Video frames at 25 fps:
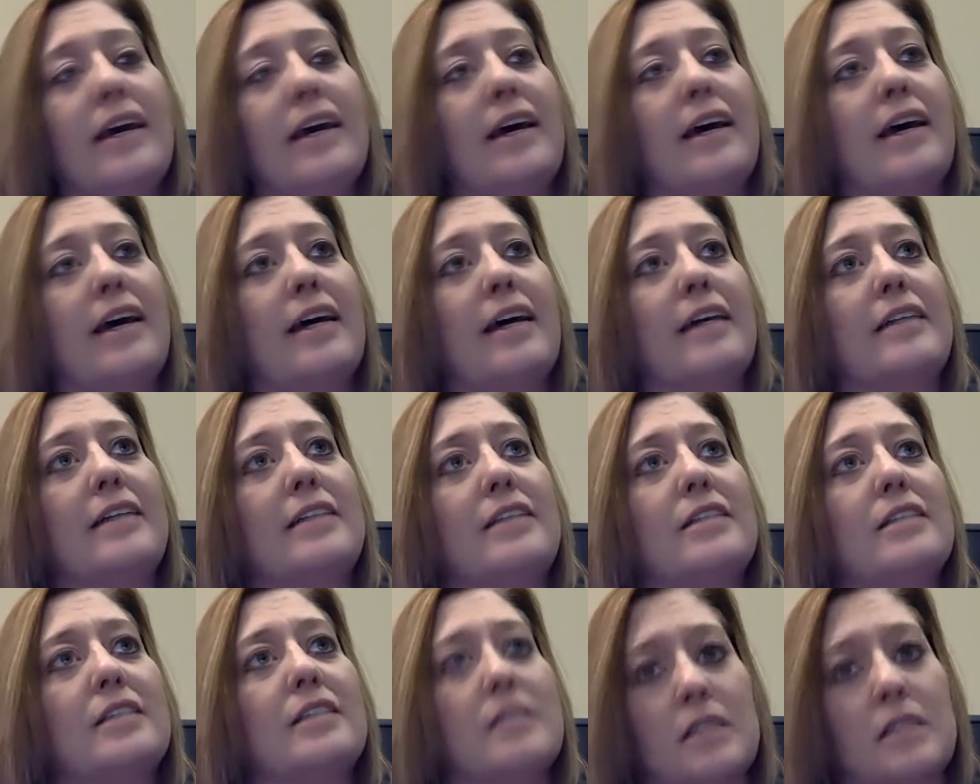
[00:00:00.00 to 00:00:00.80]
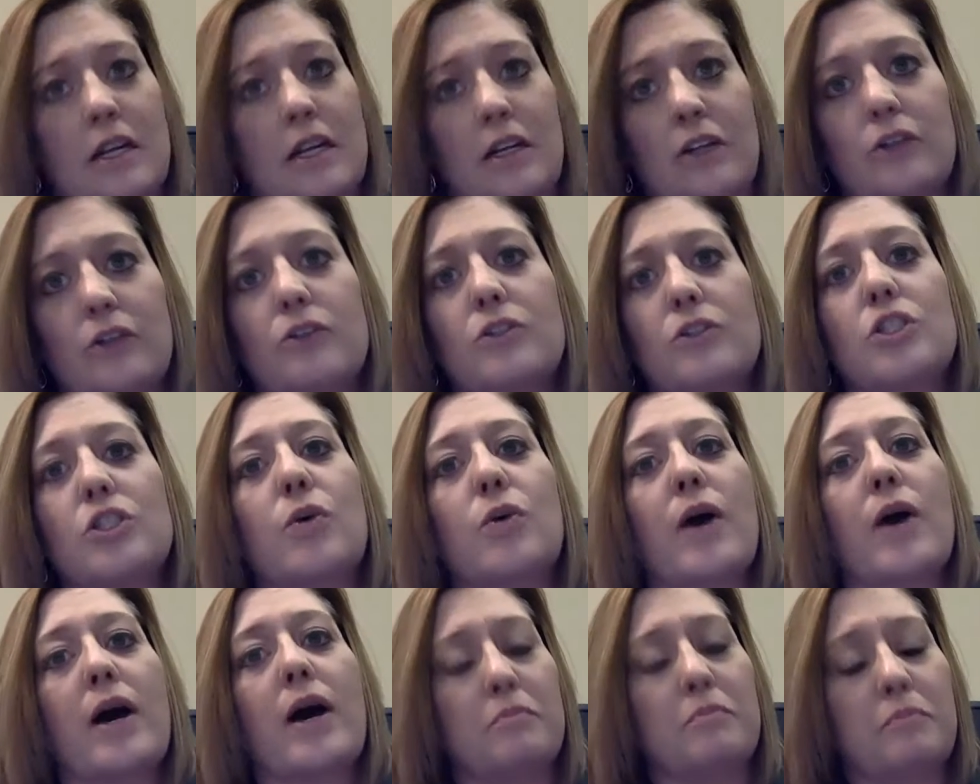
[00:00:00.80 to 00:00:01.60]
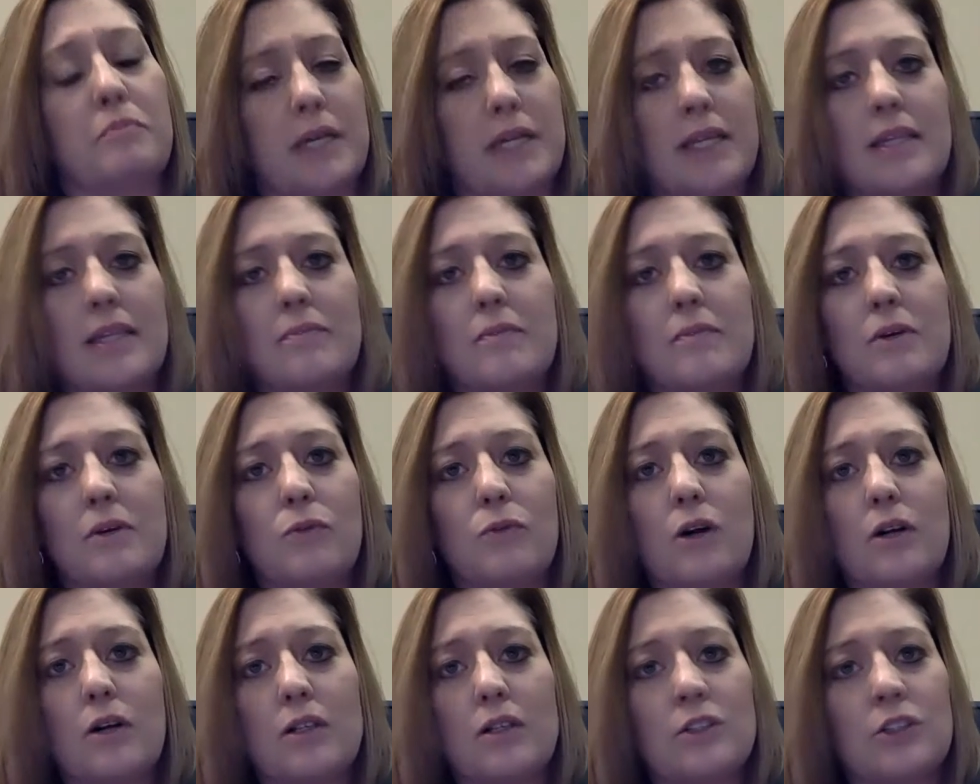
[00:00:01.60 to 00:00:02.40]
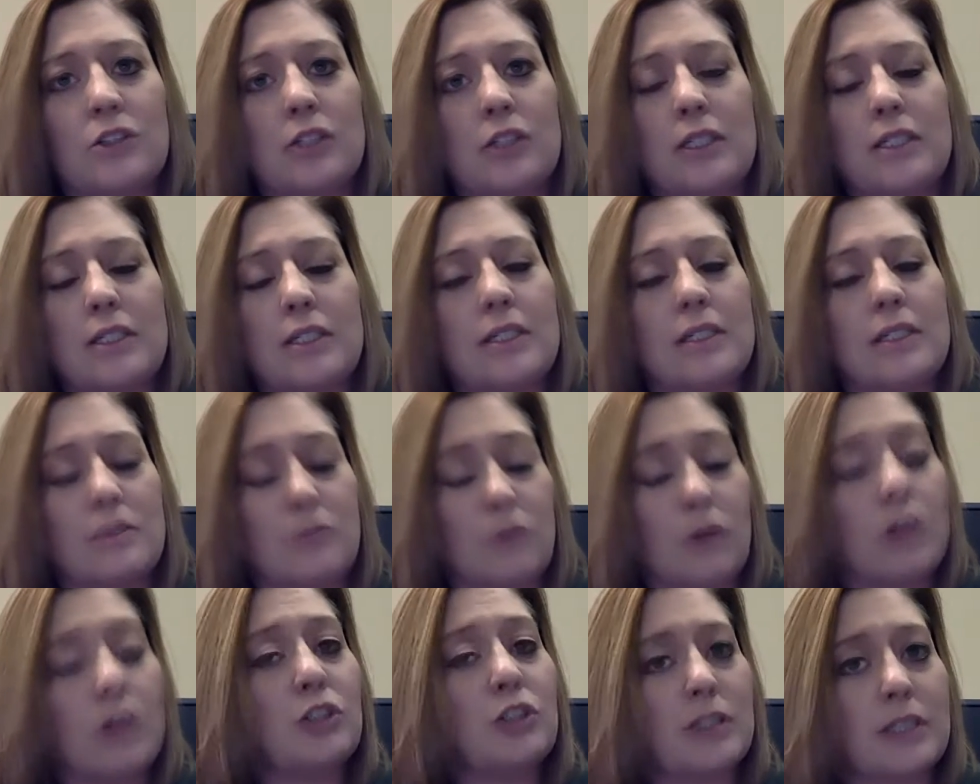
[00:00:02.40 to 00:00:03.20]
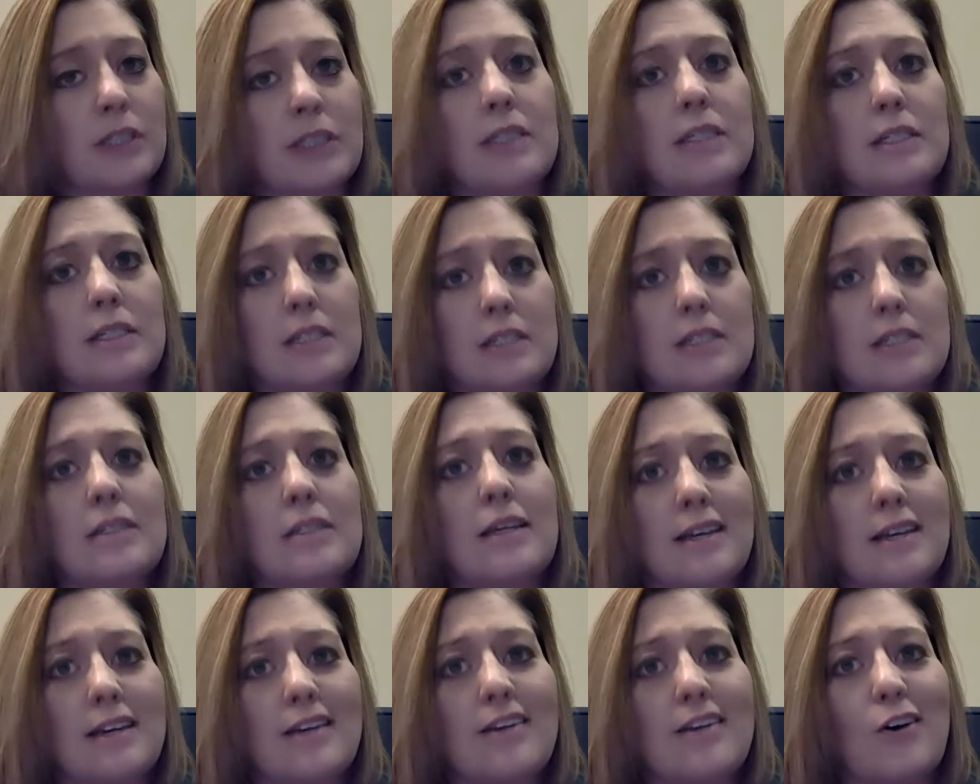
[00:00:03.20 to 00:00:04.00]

And the senators go out and meet them at Washington, D.C.